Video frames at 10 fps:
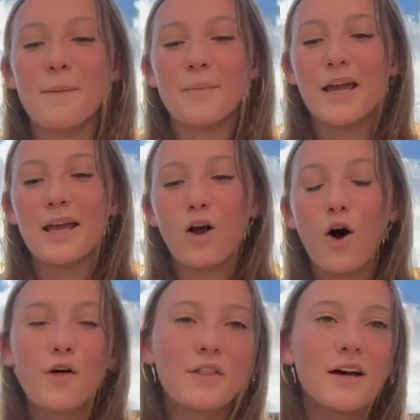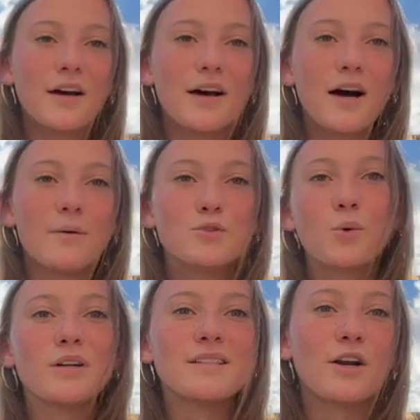and all the
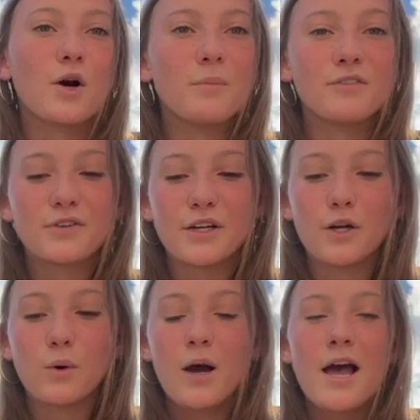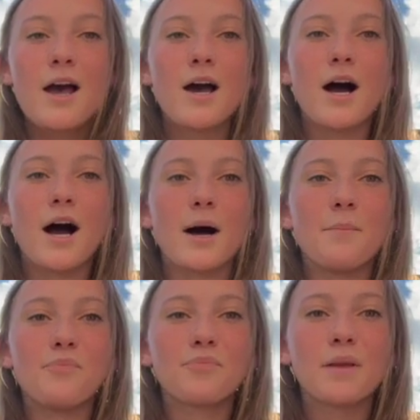doors that are open for you
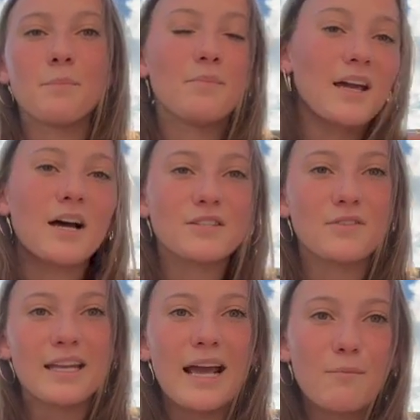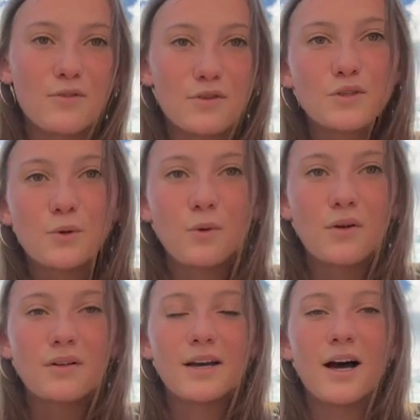because of the name of the
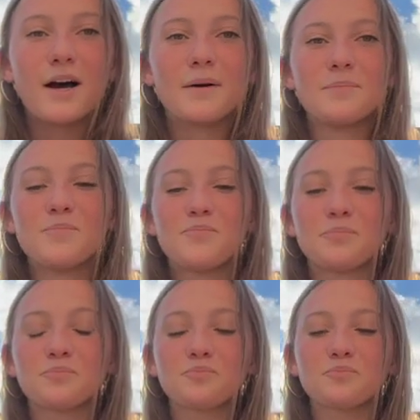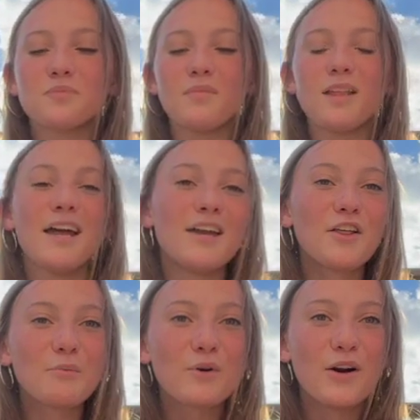school.
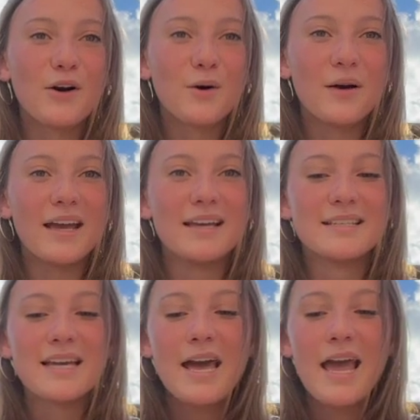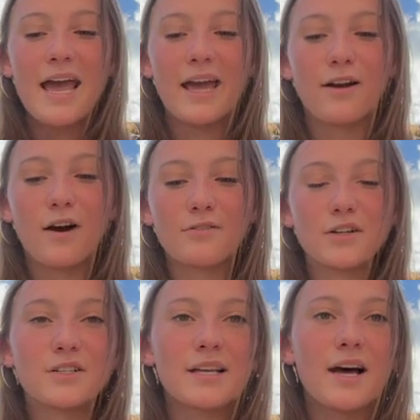Another pro is it offers